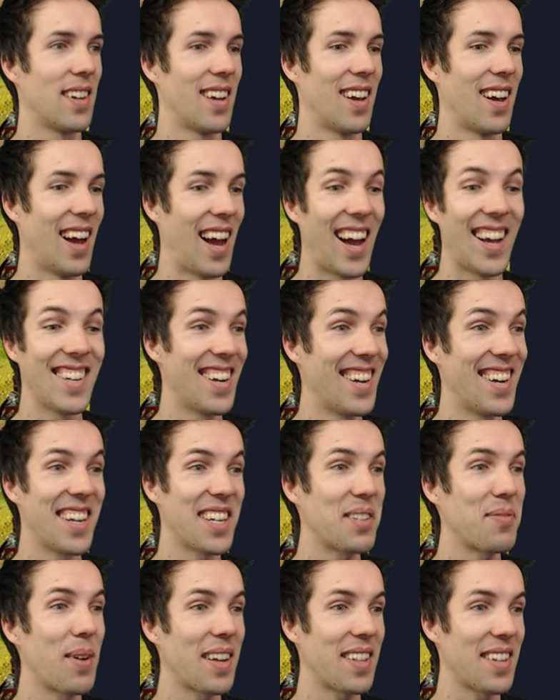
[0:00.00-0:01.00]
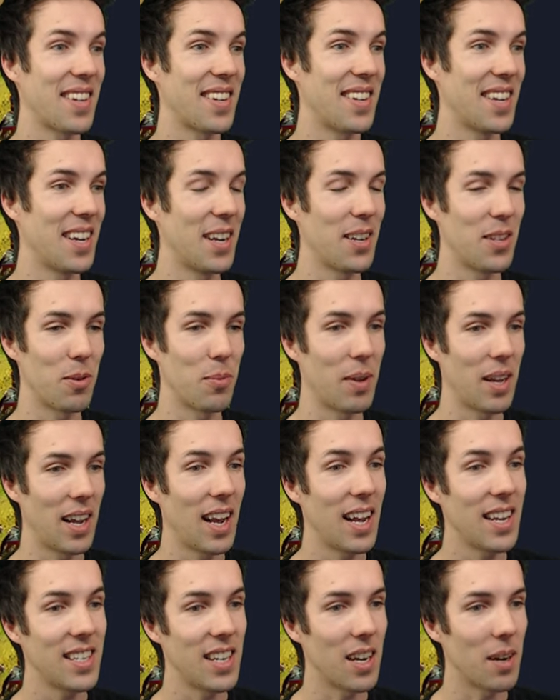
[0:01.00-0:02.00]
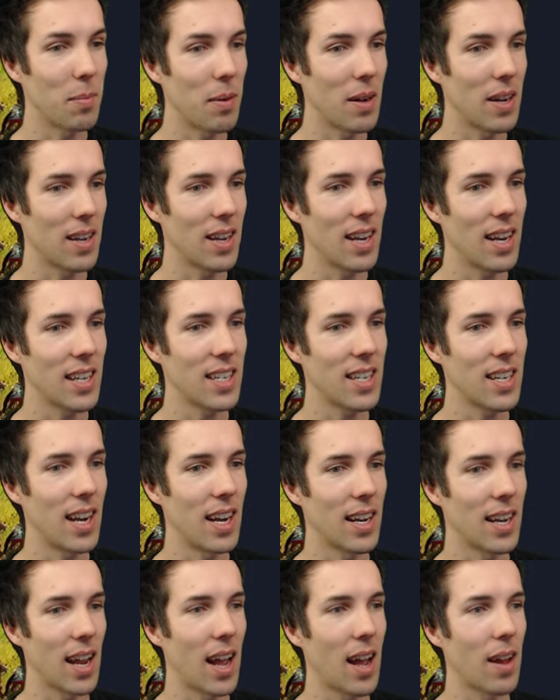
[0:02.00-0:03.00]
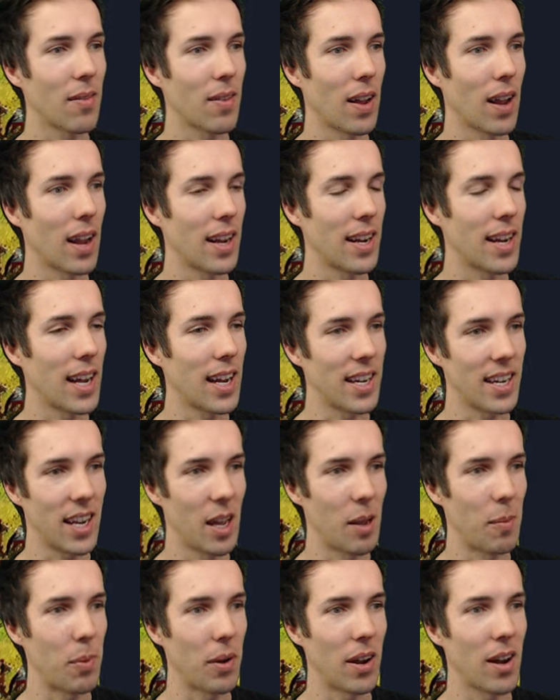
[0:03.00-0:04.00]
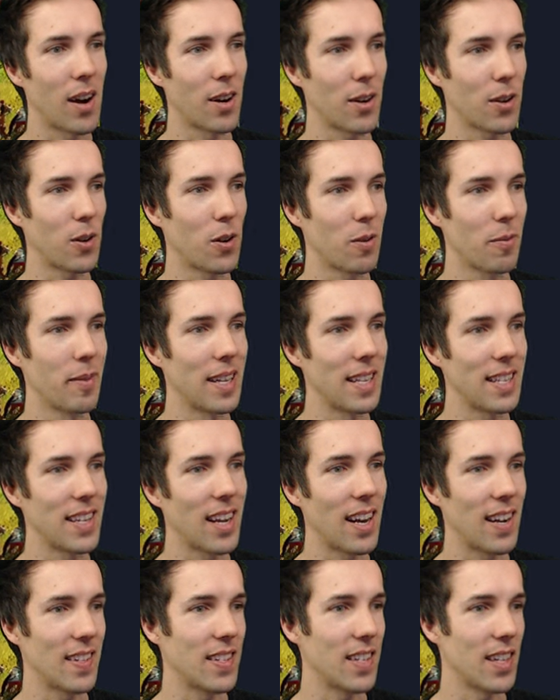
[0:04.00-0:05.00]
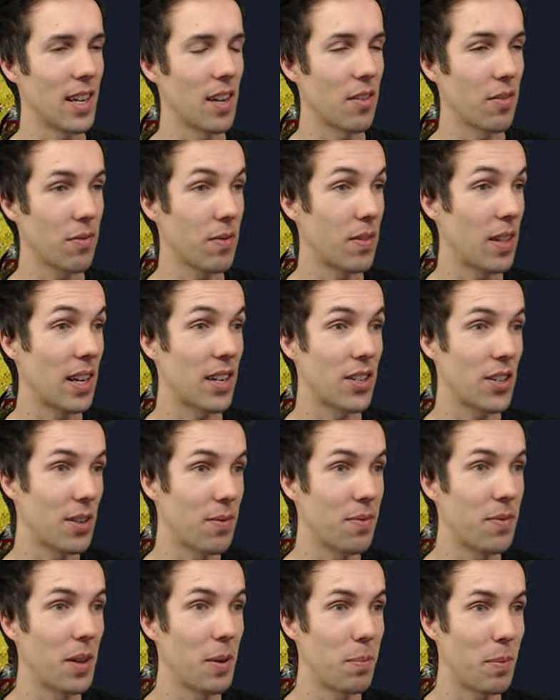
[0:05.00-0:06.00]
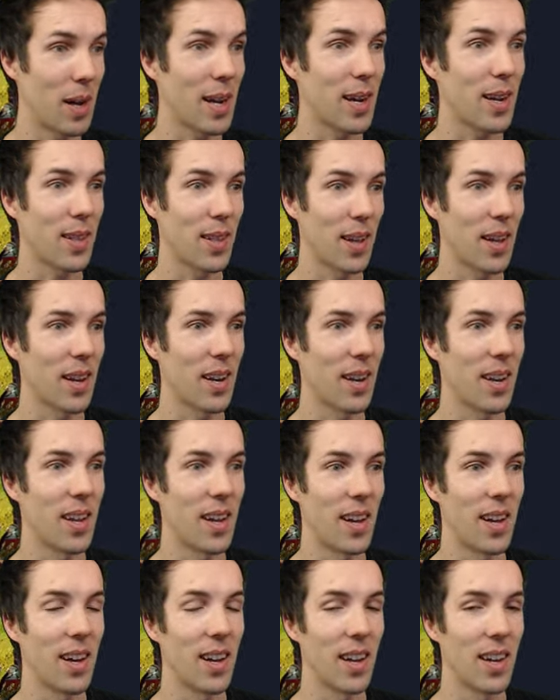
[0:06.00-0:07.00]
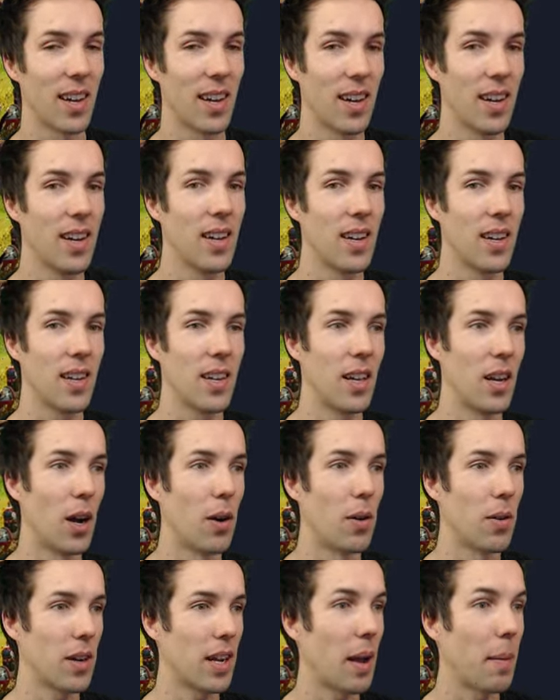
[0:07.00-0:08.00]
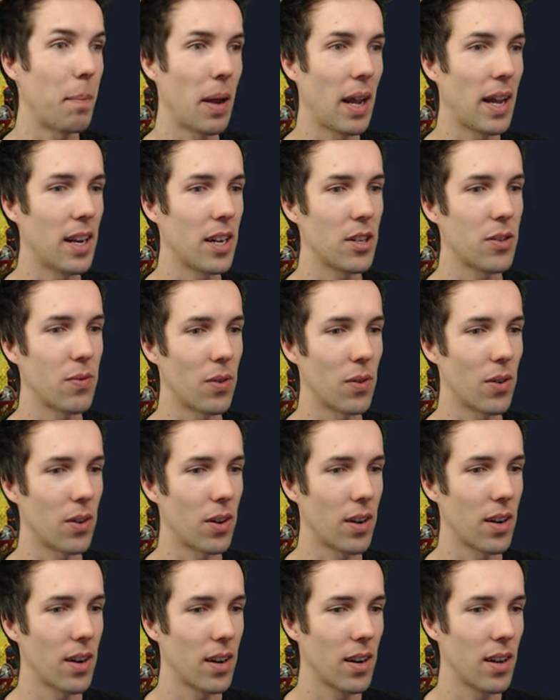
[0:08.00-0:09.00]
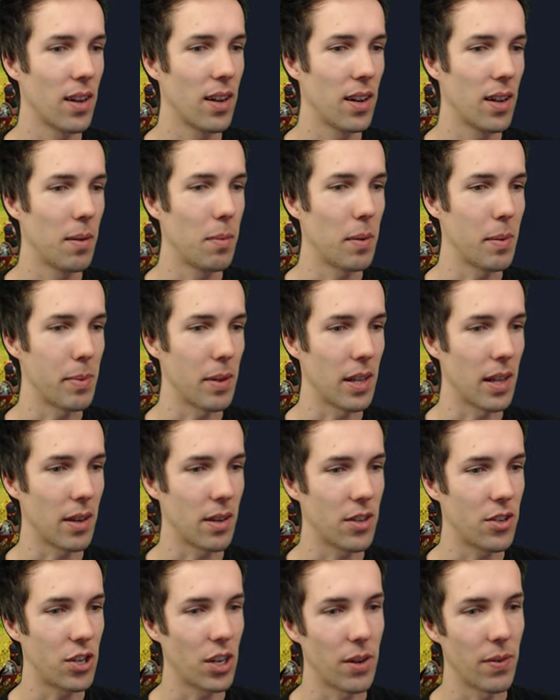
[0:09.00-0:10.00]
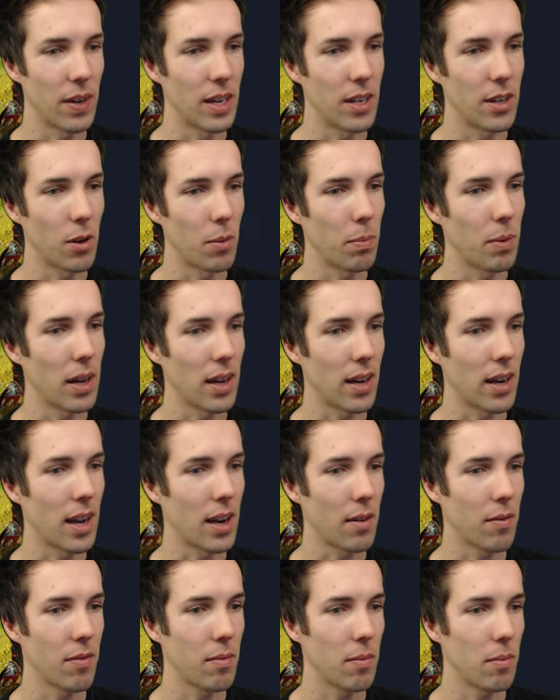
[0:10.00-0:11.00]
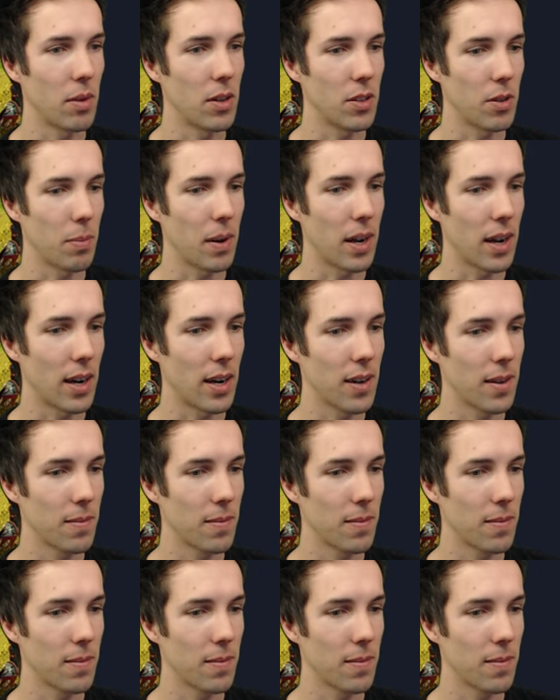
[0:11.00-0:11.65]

I didn't expect it needed to be easier, but let's not have a gatekeeping hardcore mentality. If that's the feedback, then, uh, you know, campaign is for people that generally don't play a lot of multiplayer.